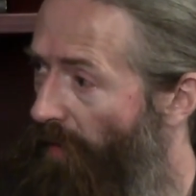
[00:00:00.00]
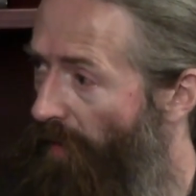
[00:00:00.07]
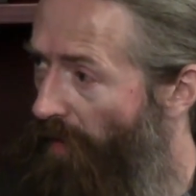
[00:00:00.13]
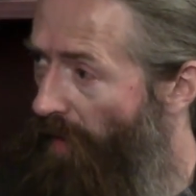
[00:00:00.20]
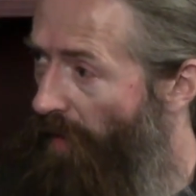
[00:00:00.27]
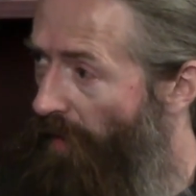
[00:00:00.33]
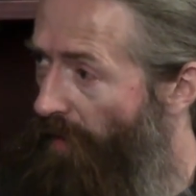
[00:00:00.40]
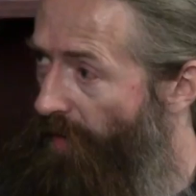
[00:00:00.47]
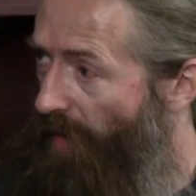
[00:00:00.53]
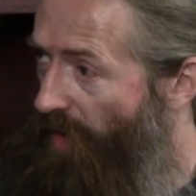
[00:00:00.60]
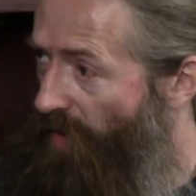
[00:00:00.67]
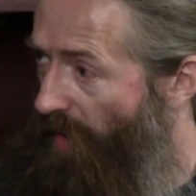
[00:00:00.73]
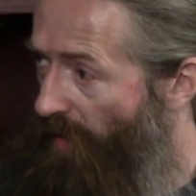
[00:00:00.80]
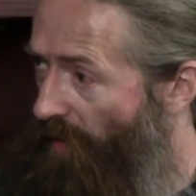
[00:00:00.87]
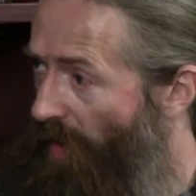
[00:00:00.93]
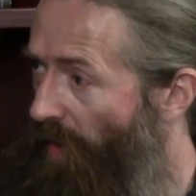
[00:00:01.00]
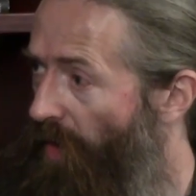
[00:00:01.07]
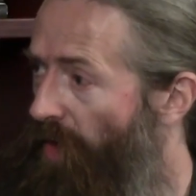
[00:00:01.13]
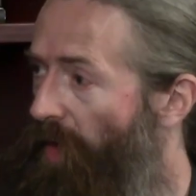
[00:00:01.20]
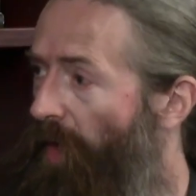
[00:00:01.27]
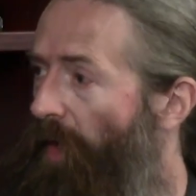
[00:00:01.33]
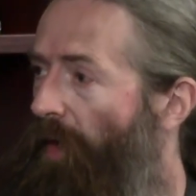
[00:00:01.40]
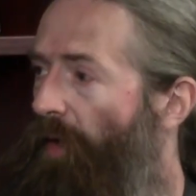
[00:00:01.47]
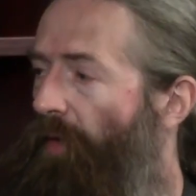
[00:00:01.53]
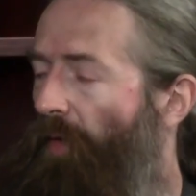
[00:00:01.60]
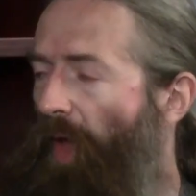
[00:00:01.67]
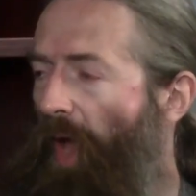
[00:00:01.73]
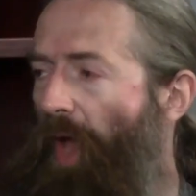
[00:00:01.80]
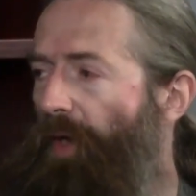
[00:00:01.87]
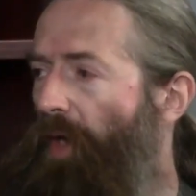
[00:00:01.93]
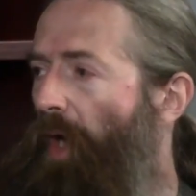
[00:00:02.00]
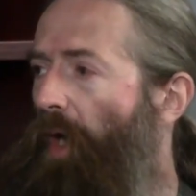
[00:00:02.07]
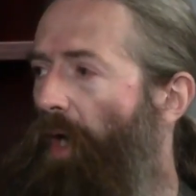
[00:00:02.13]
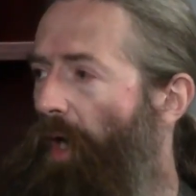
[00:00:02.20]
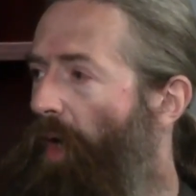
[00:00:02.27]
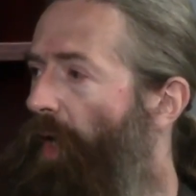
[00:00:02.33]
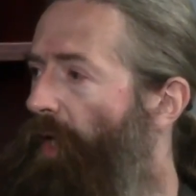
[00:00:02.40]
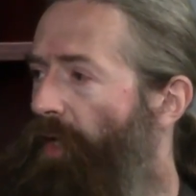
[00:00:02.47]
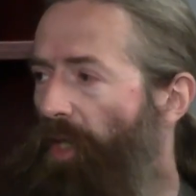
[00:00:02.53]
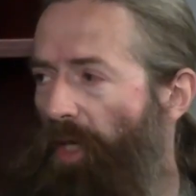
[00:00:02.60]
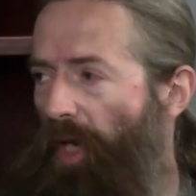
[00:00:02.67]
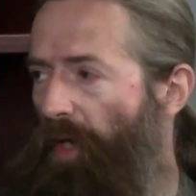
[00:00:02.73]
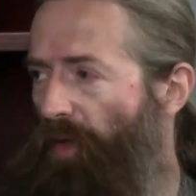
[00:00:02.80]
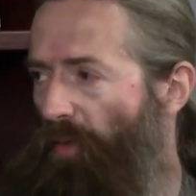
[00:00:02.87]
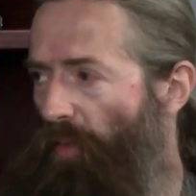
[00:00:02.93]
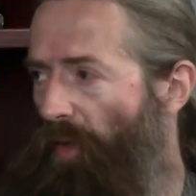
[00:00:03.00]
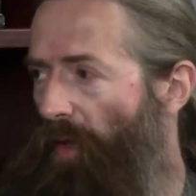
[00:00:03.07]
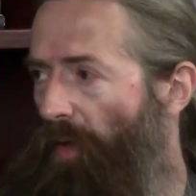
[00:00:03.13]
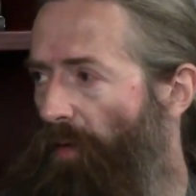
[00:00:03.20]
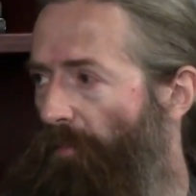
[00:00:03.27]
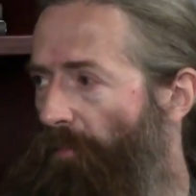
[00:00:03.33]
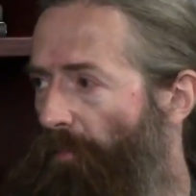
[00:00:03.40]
these early-stage technologies that are going to change the world.